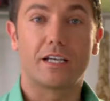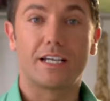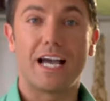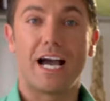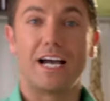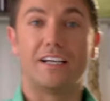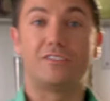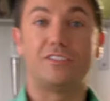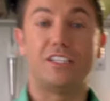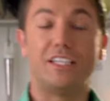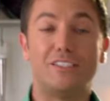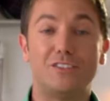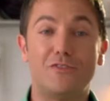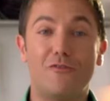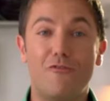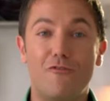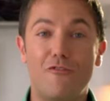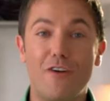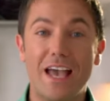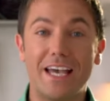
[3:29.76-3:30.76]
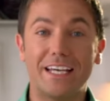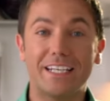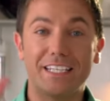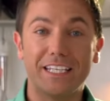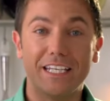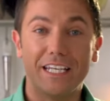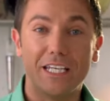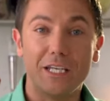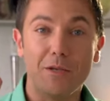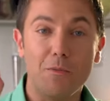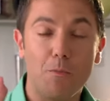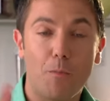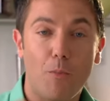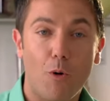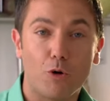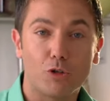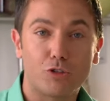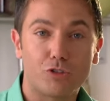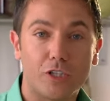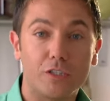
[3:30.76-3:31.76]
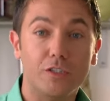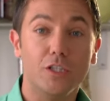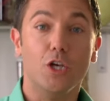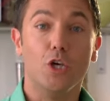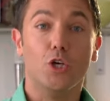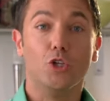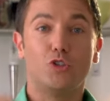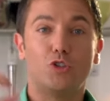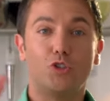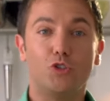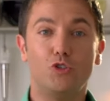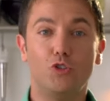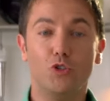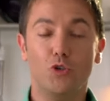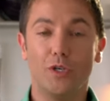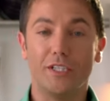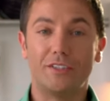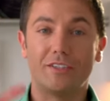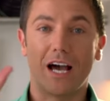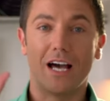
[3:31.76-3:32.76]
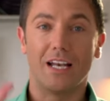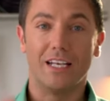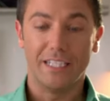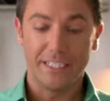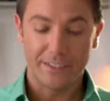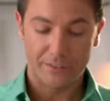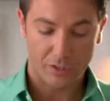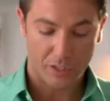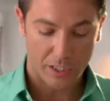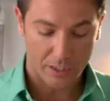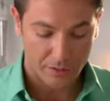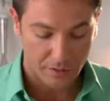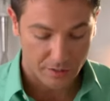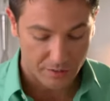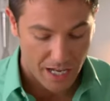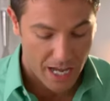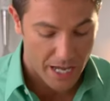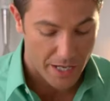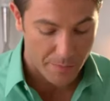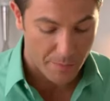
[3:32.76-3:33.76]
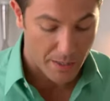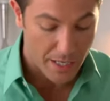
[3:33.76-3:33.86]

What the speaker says: guys, it's very important to do it a little at a time.